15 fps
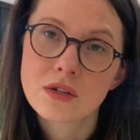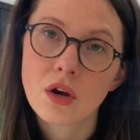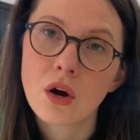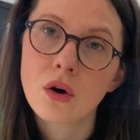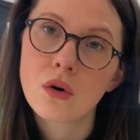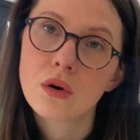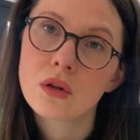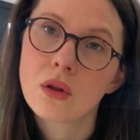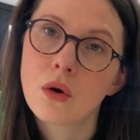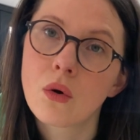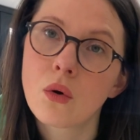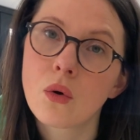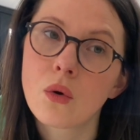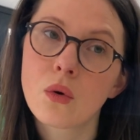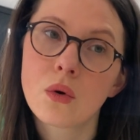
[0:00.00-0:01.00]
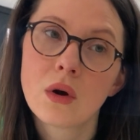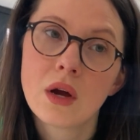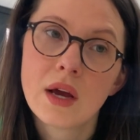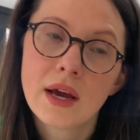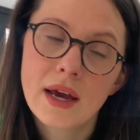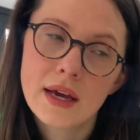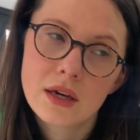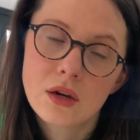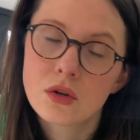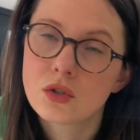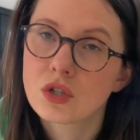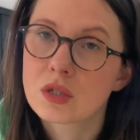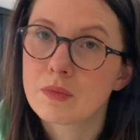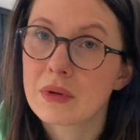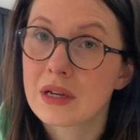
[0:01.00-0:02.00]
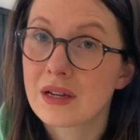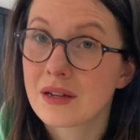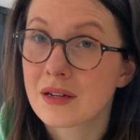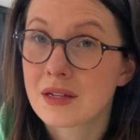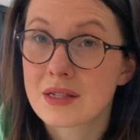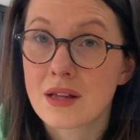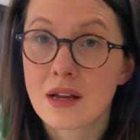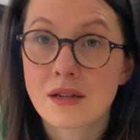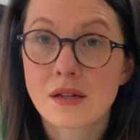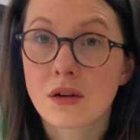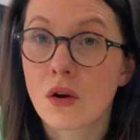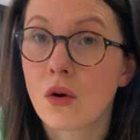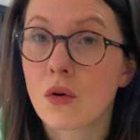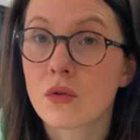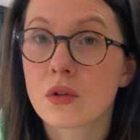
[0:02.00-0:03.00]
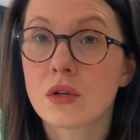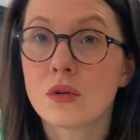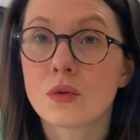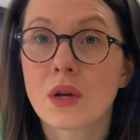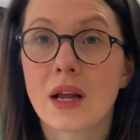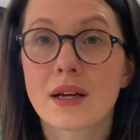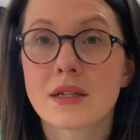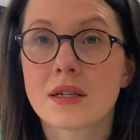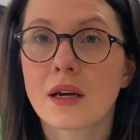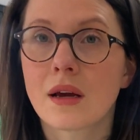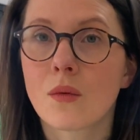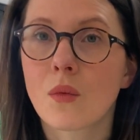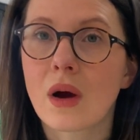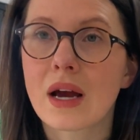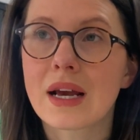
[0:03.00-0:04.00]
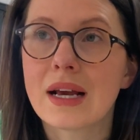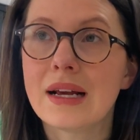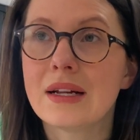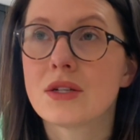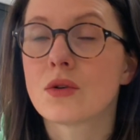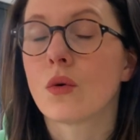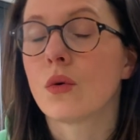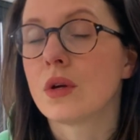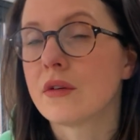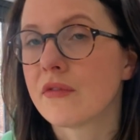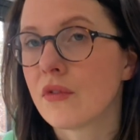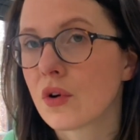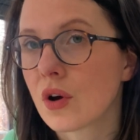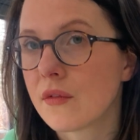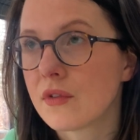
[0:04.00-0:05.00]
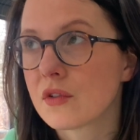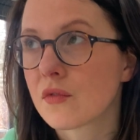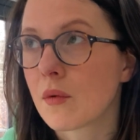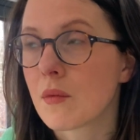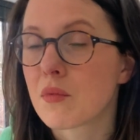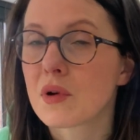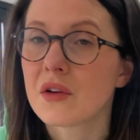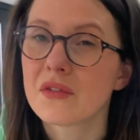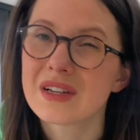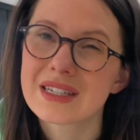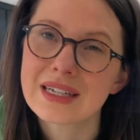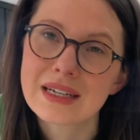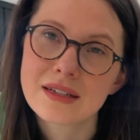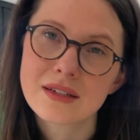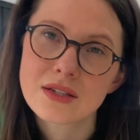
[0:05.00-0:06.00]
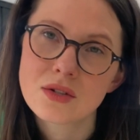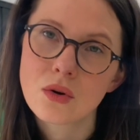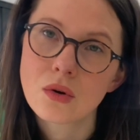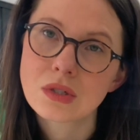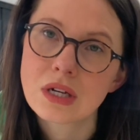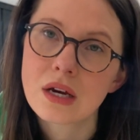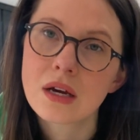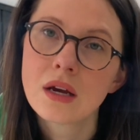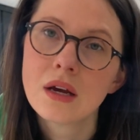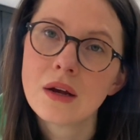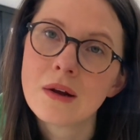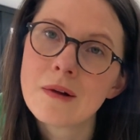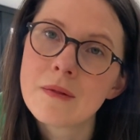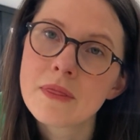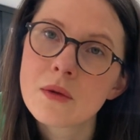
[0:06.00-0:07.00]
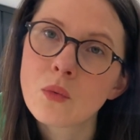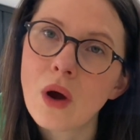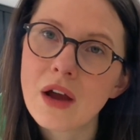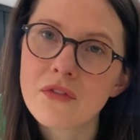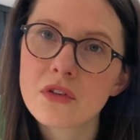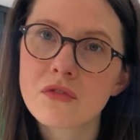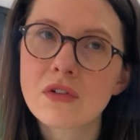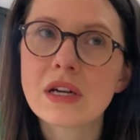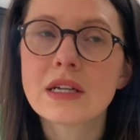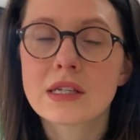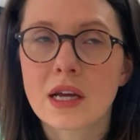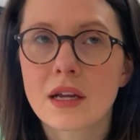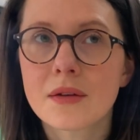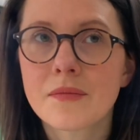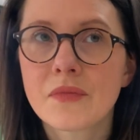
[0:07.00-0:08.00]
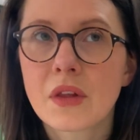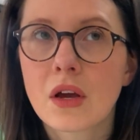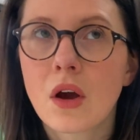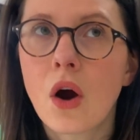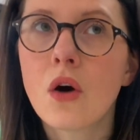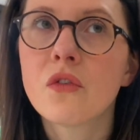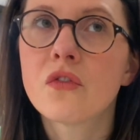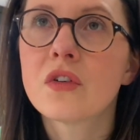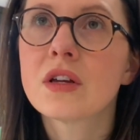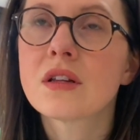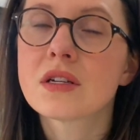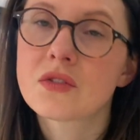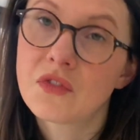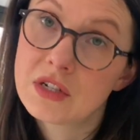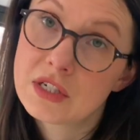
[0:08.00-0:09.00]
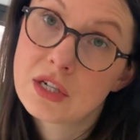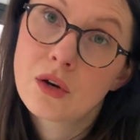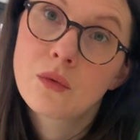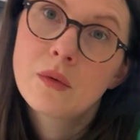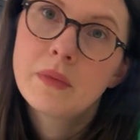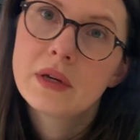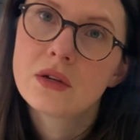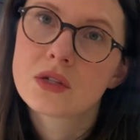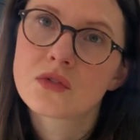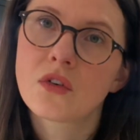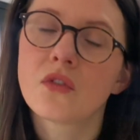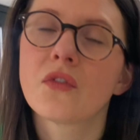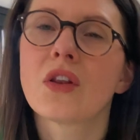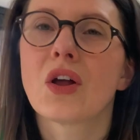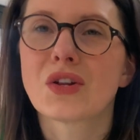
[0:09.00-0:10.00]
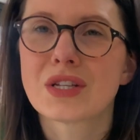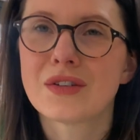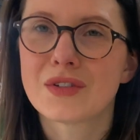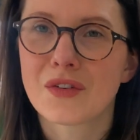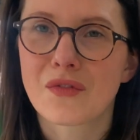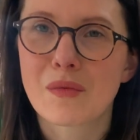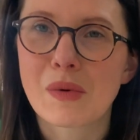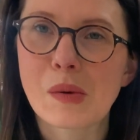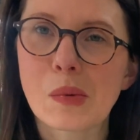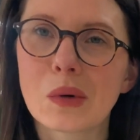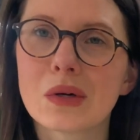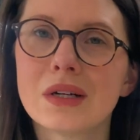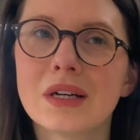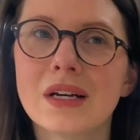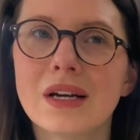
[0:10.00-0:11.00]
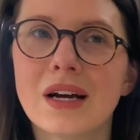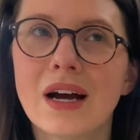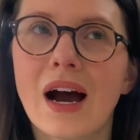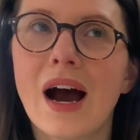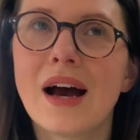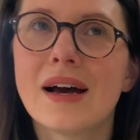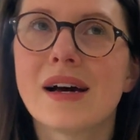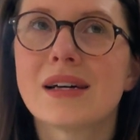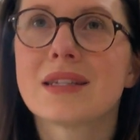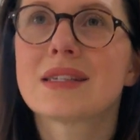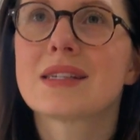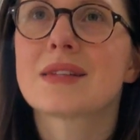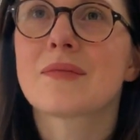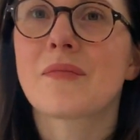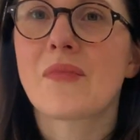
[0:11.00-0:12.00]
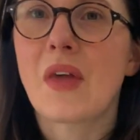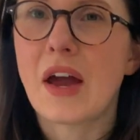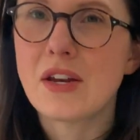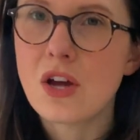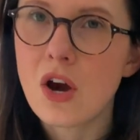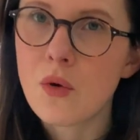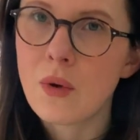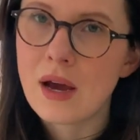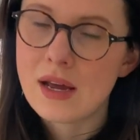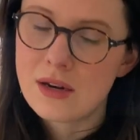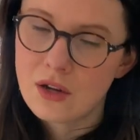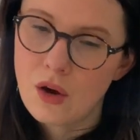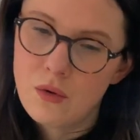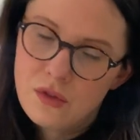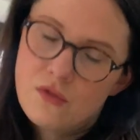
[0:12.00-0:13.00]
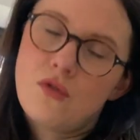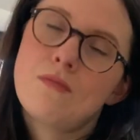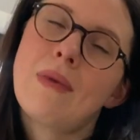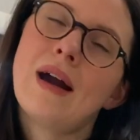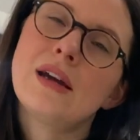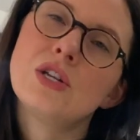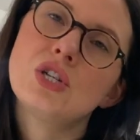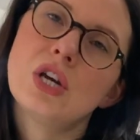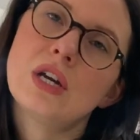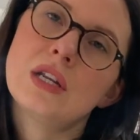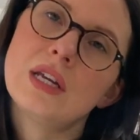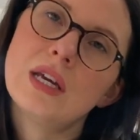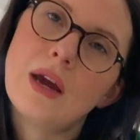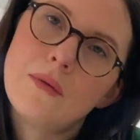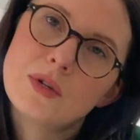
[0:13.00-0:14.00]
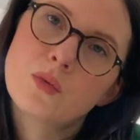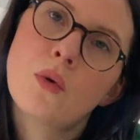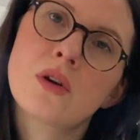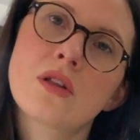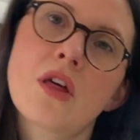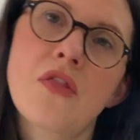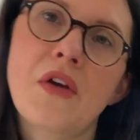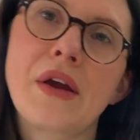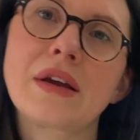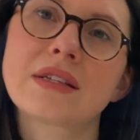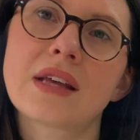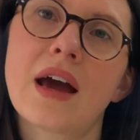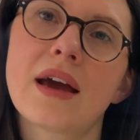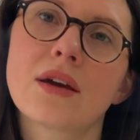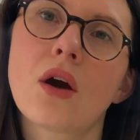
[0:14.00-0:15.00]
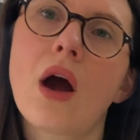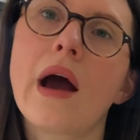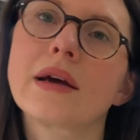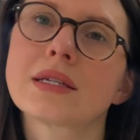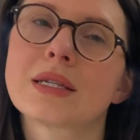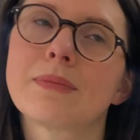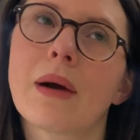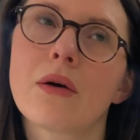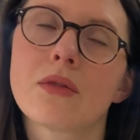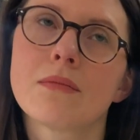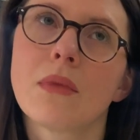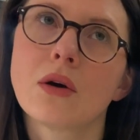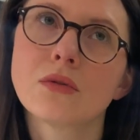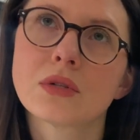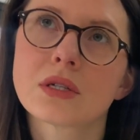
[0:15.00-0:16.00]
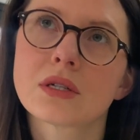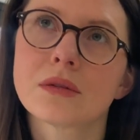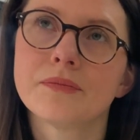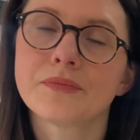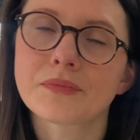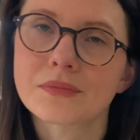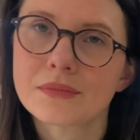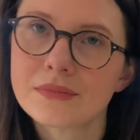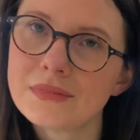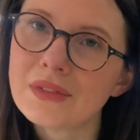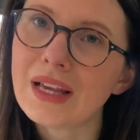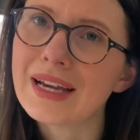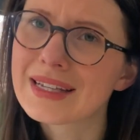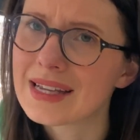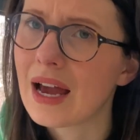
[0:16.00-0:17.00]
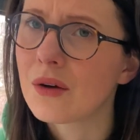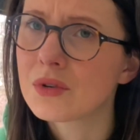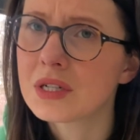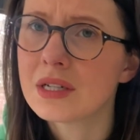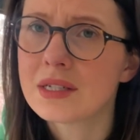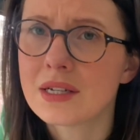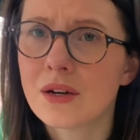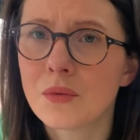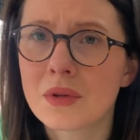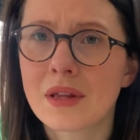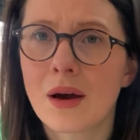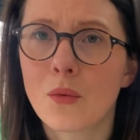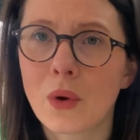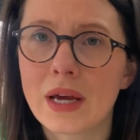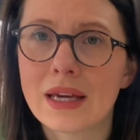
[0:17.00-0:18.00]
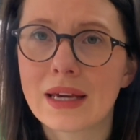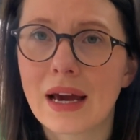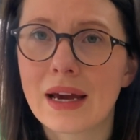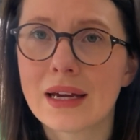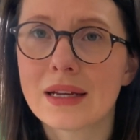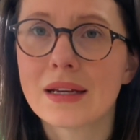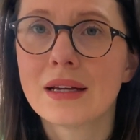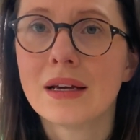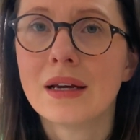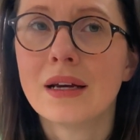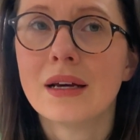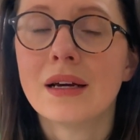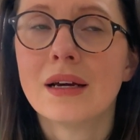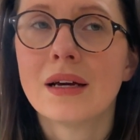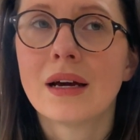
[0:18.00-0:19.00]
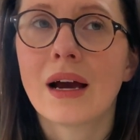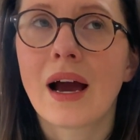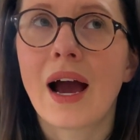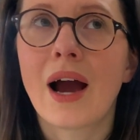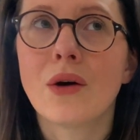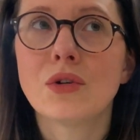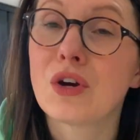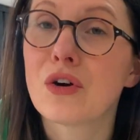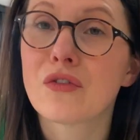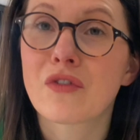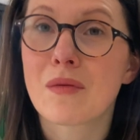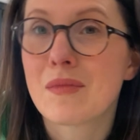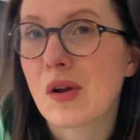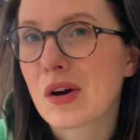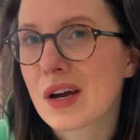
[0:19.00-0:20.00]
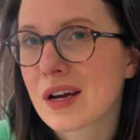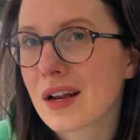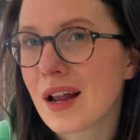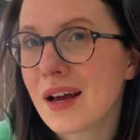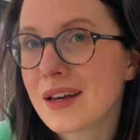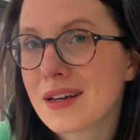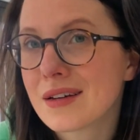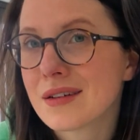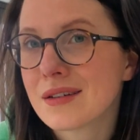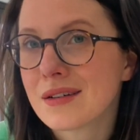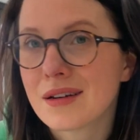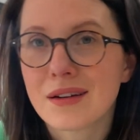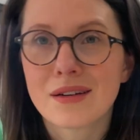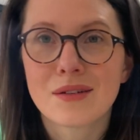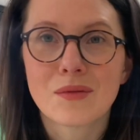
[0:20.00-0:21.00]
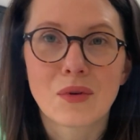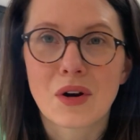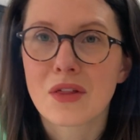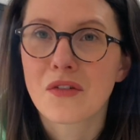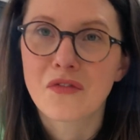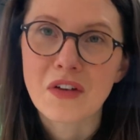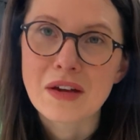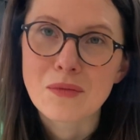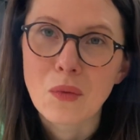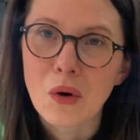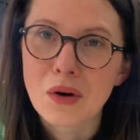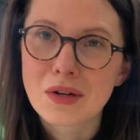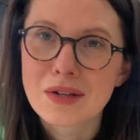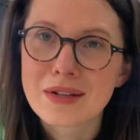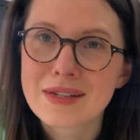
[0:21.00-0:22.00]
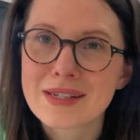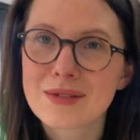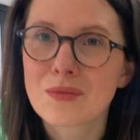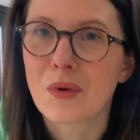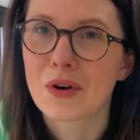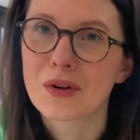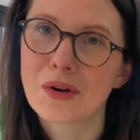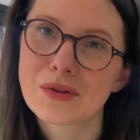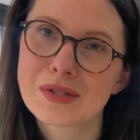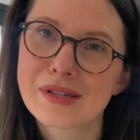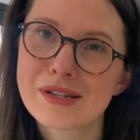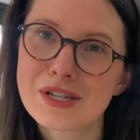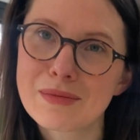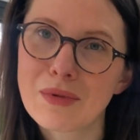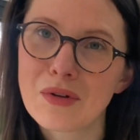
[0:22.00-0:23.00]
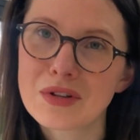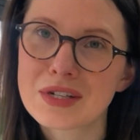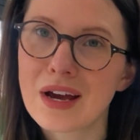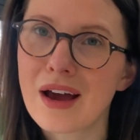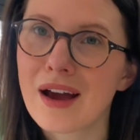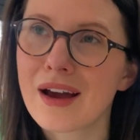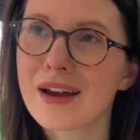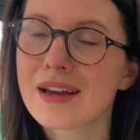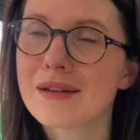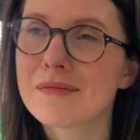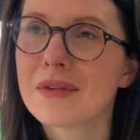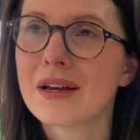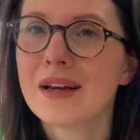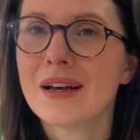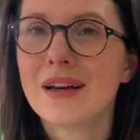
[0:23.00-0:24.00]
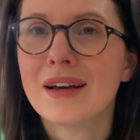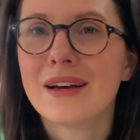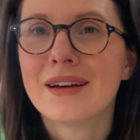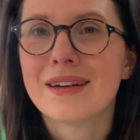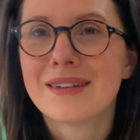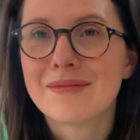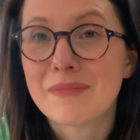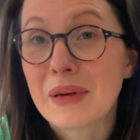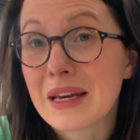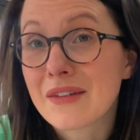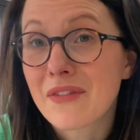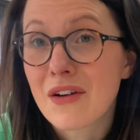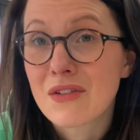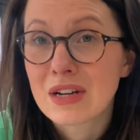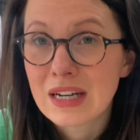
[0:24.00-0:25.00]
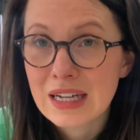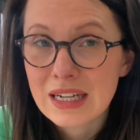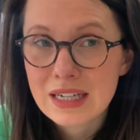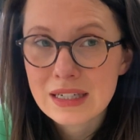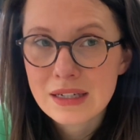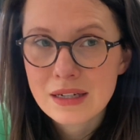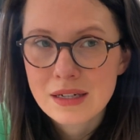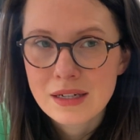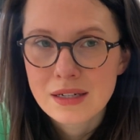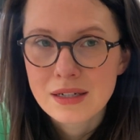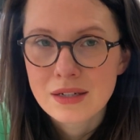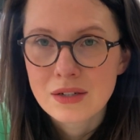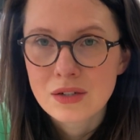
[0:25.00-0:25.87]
goal, or it could just be an aesthetic goal that you'd like to gain weight, or you've recovered from a previous eating disorder. Whatever the reason, hopefully this video will be useful for lots of different people. As I know, when going through my journey, it was one of the things that I got asked about the most, is how do you deal with that weight gain? How do you go from looking like one of the fit ones, one who goes to the gym all the time, being very lean,